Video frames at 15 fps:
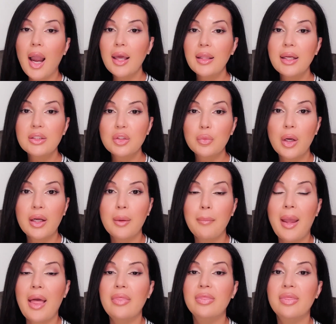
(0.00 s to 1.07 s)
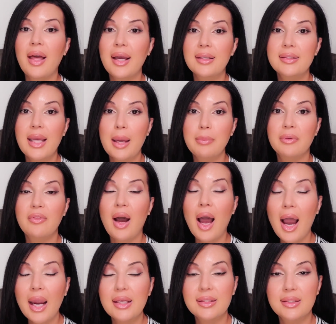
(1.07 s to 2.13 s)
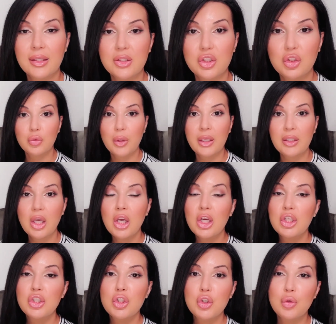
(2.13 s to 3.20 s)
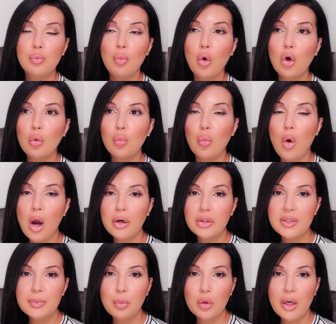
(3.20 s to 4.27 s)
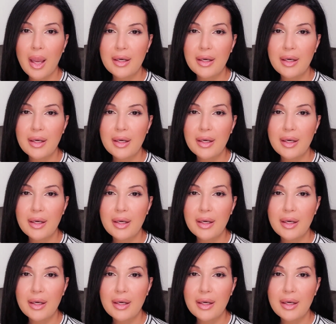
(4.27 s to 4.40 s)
I like to recommend that type of high sunscreen to more water sport